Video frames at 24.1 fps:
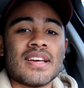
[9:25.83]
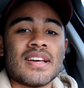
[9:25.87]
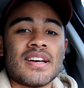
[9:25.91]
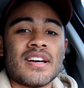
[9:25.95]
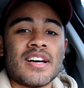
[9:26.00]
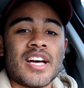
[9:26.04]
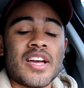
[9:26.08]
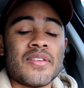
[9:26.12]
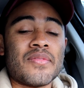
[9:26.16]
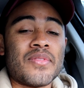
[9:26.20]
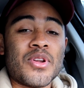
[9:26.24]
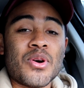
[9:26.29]

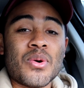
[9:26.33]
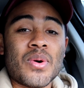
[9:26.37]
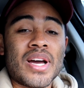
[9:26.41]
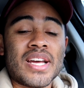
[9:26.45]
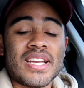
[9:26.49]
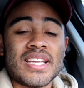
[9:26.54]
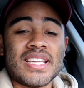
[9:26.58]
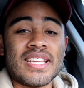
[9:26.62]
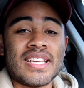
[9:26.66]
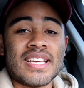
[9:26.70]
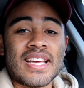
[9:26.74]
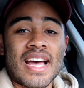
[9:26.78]
I have no
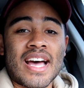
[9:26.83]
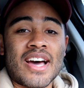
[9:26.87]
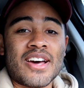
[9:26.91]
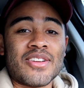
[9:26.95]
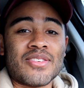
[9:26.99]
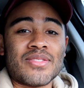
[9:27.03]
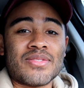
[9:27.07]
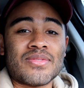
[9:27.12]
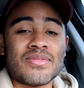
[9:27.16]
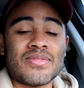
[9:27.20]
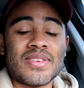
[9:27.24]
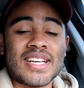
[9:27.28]
idea how
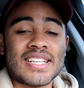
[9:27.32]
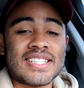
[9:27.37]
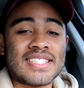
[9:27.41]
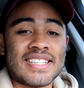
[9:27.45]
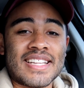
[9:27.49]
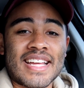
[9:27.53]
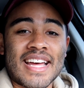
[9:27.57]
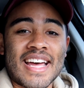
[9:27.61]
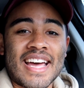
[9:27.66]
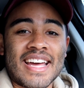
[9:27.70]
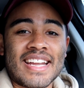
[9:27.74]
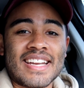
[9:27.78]
to fix
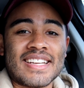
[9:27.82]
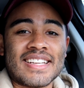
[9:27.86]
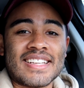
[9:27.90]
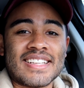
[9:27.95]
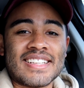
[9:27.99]
that.